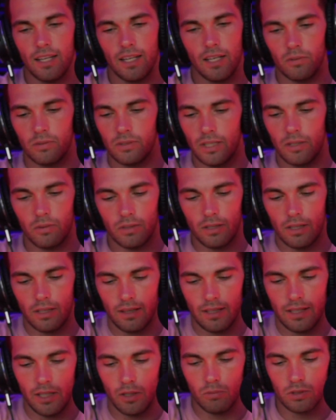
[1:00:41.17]

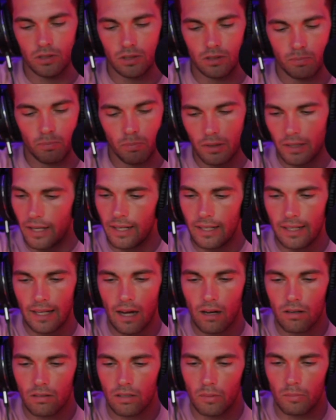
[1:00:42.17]
It was planned
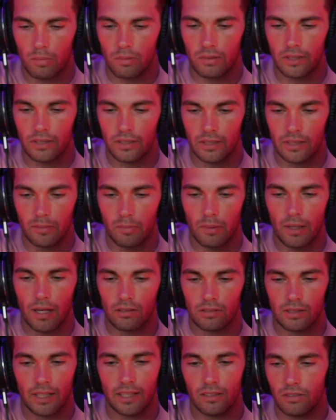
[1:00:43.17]
out completely, but I
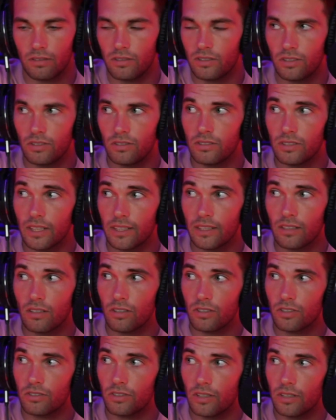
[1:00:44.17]
was like, dude, as soon as I get to
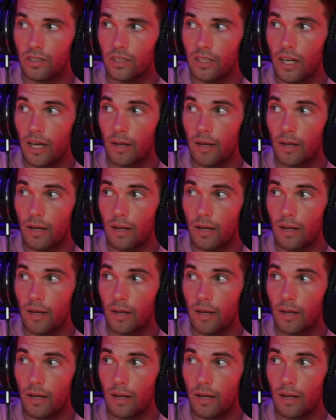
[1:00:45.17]
Australia,